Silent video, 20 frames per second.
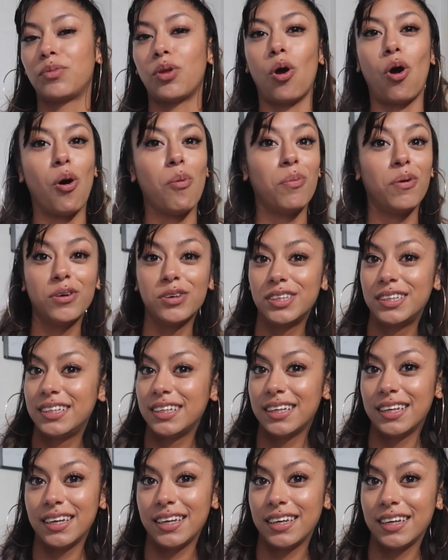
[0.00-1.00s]
almost
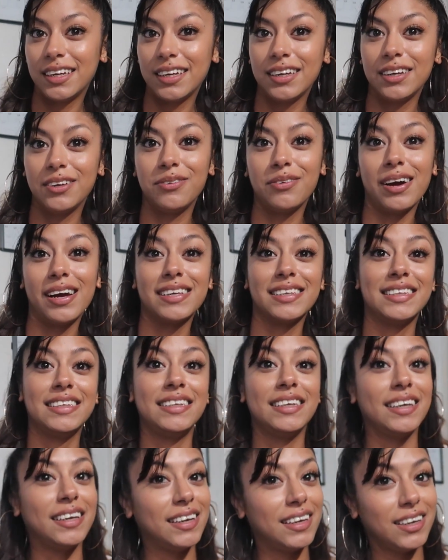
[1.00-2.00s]
did it, you guys
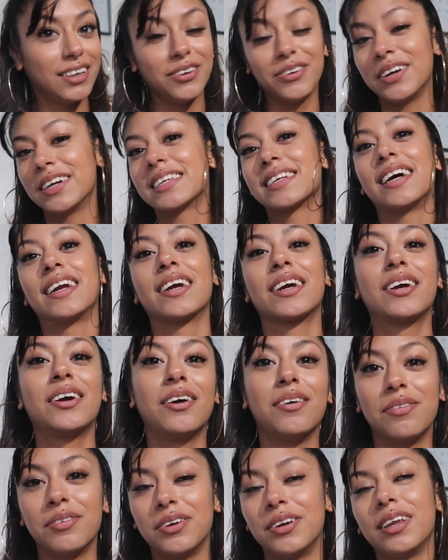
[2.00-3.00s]
didn't, you guys got it
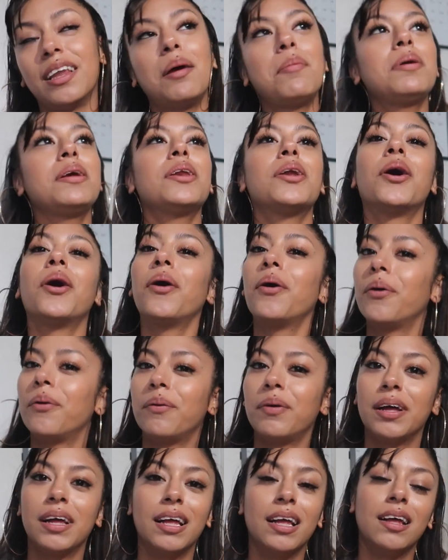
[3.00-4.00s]
covered, let me
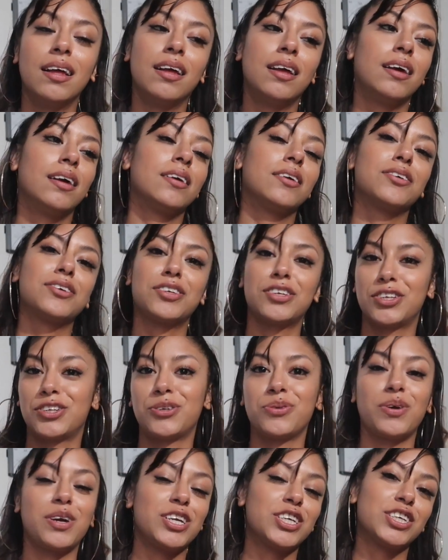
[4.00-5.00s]
know your
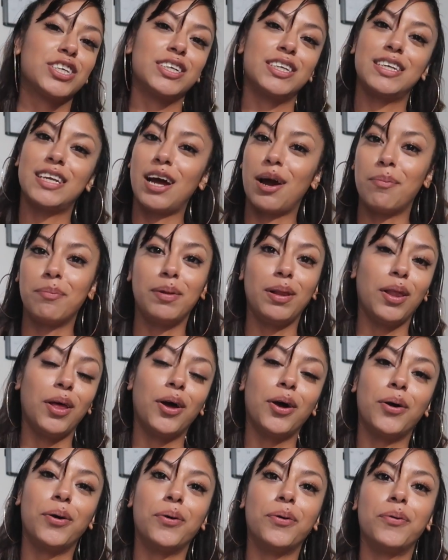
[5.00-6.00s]
situation down
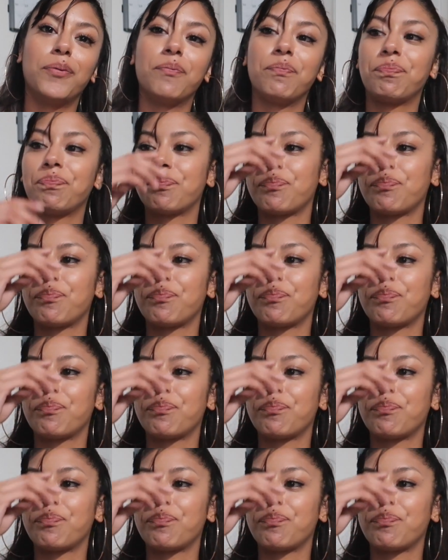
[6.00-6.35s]
below.